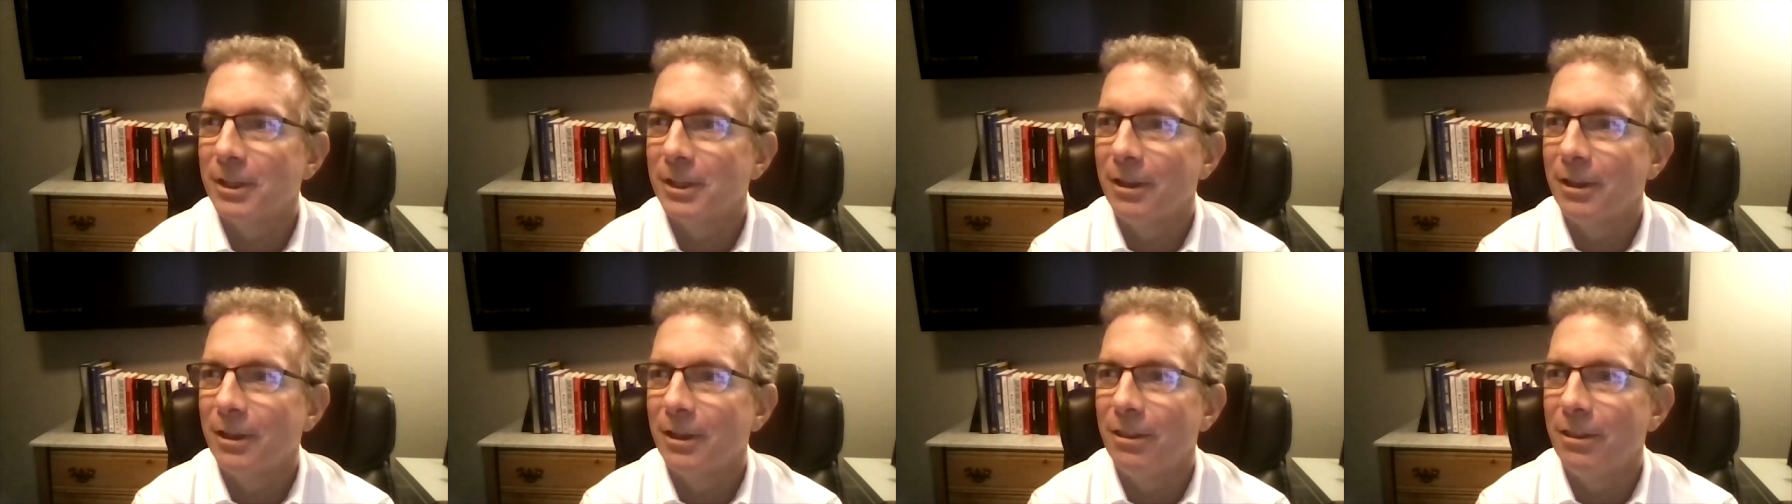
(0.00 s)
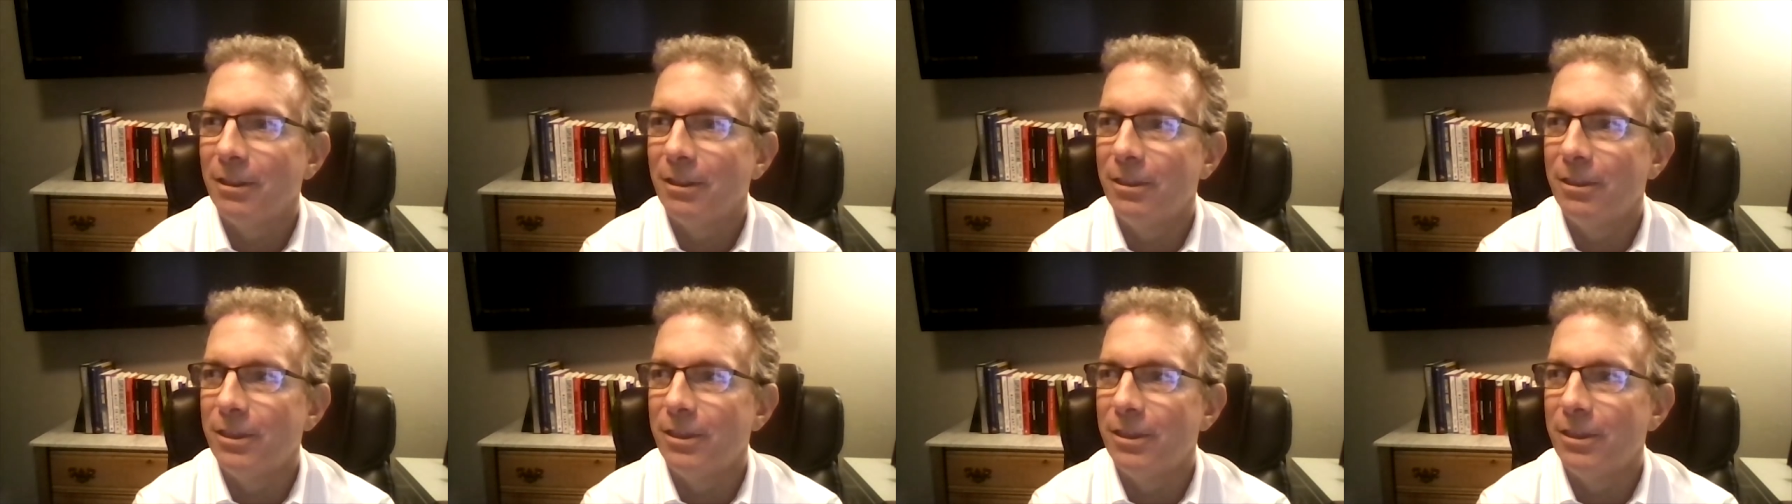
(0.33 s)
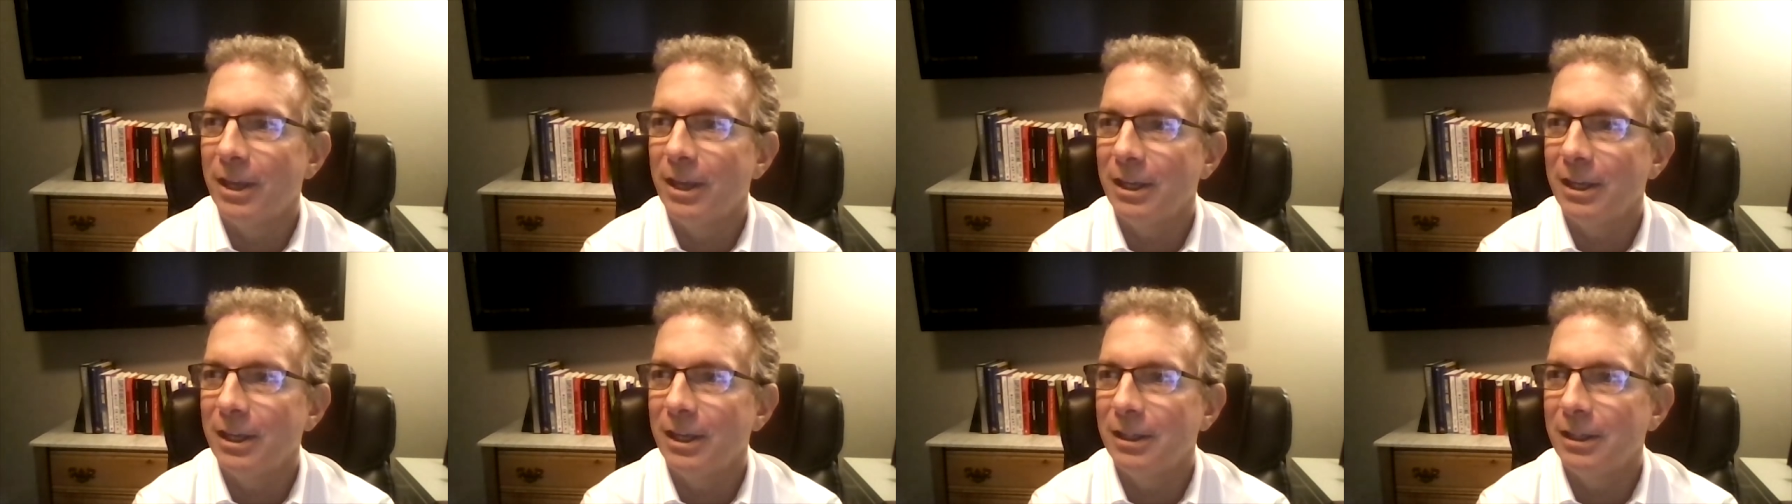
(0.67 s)

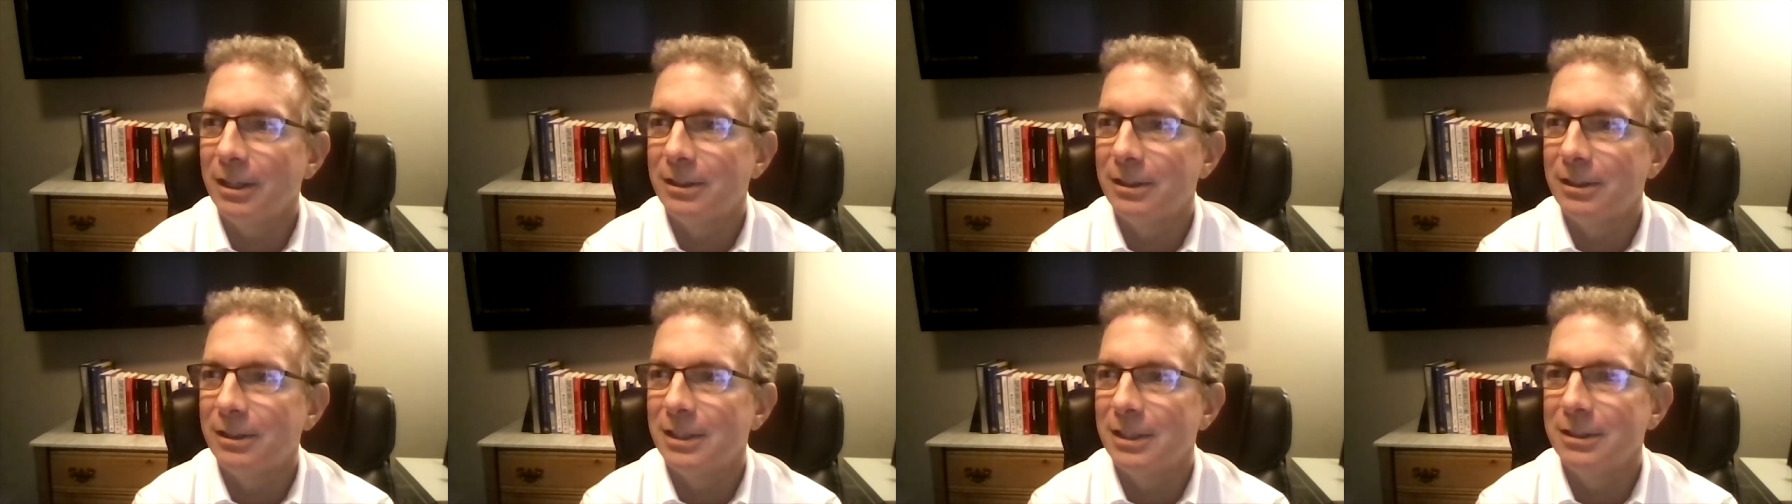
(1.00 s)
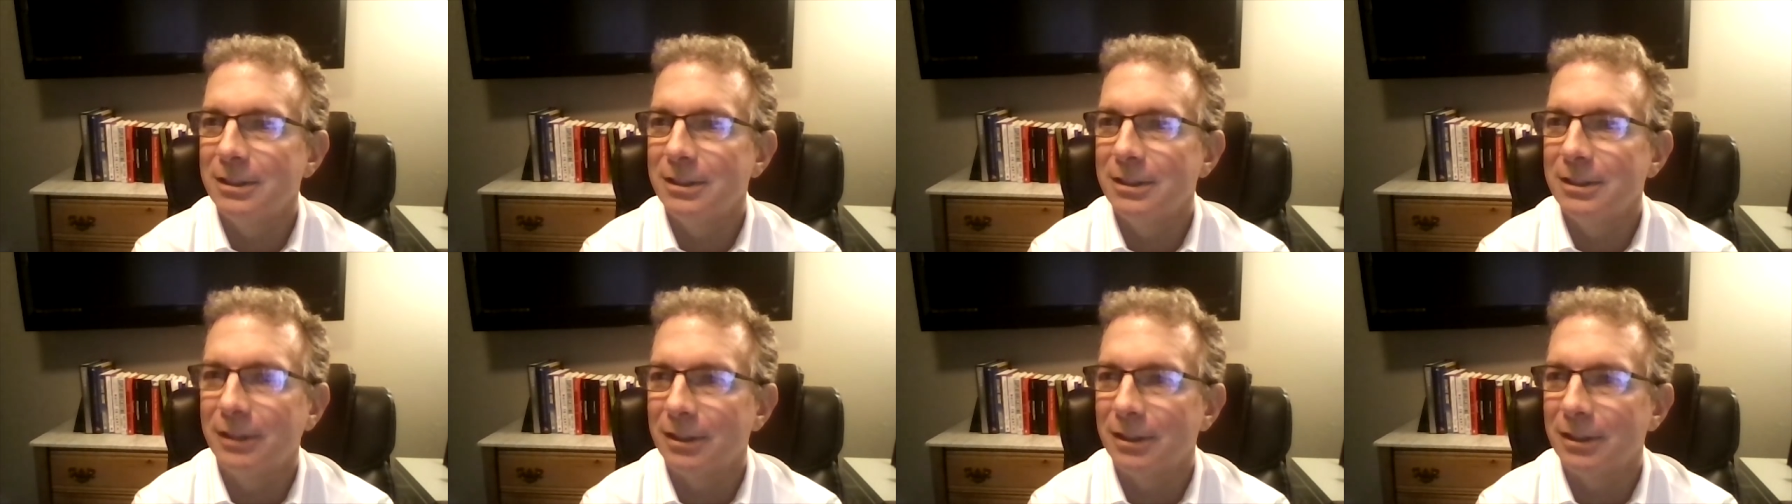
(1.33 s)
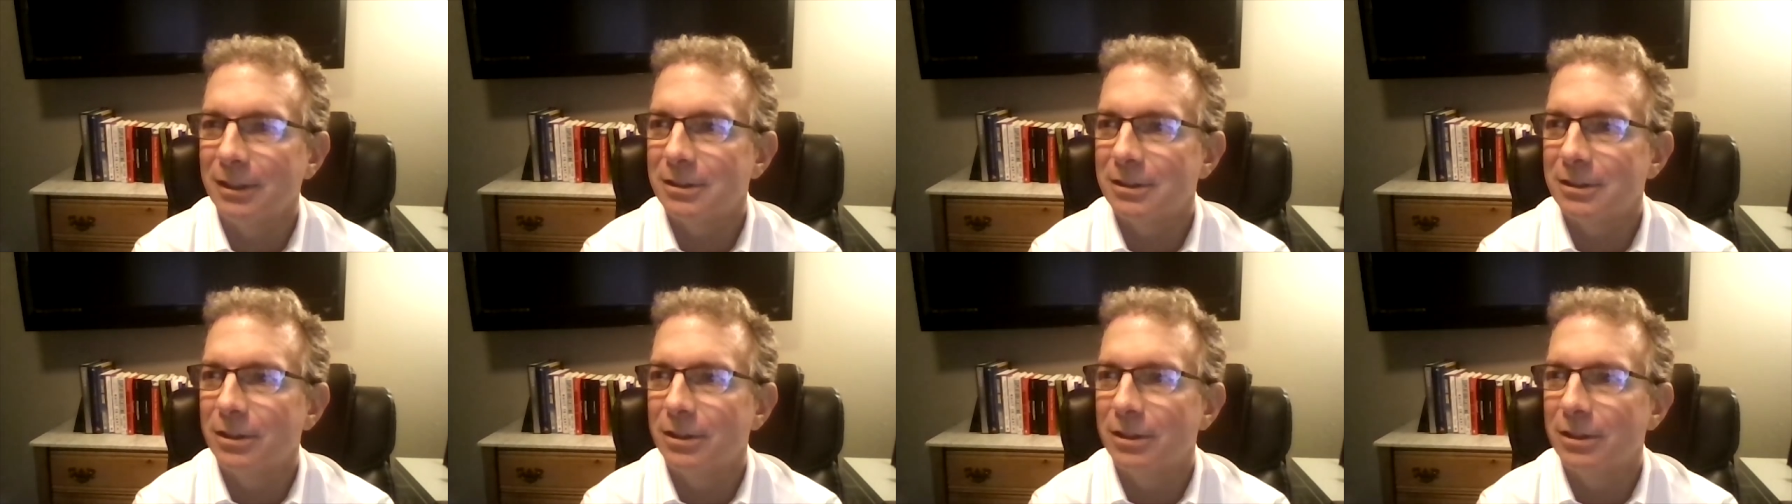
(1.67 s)
They didn't
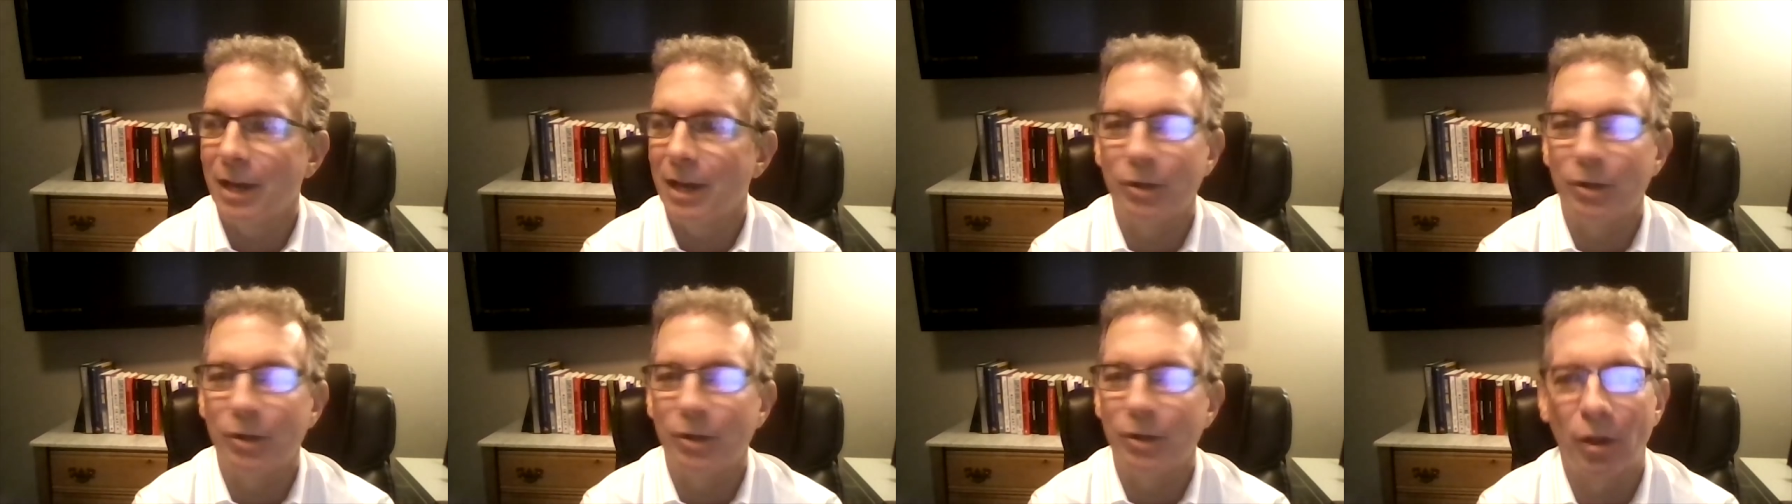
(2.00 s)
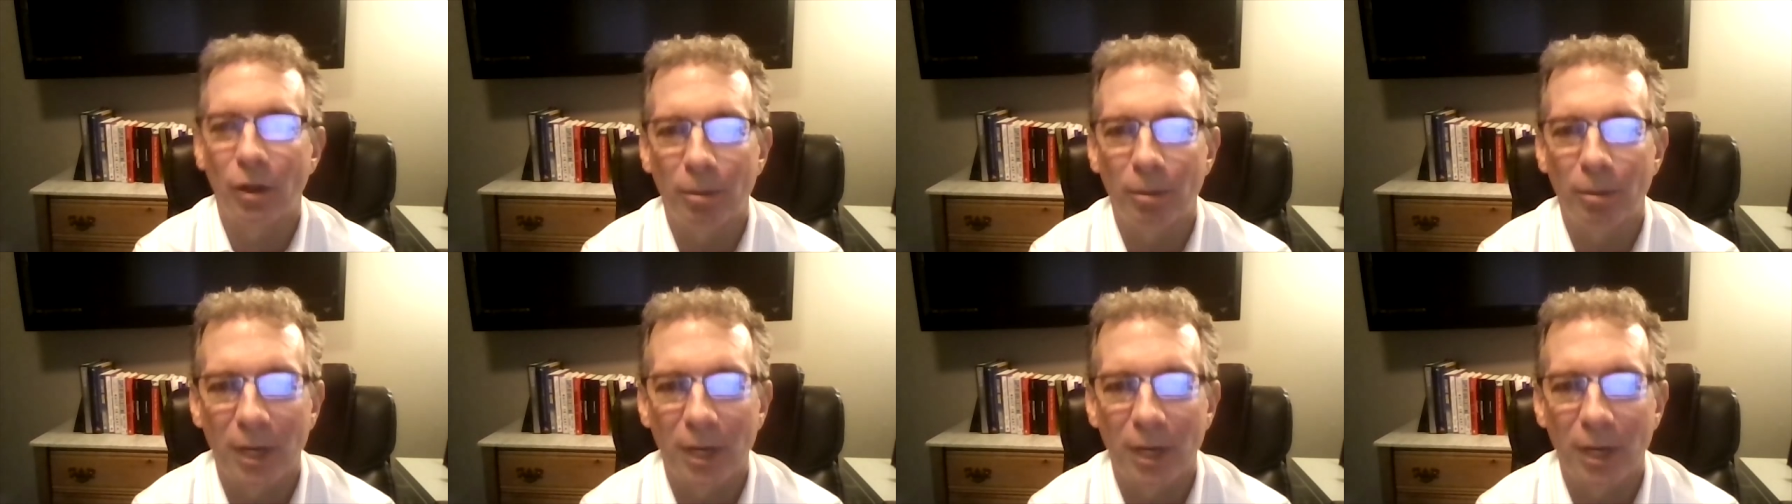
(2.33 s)
get to having all that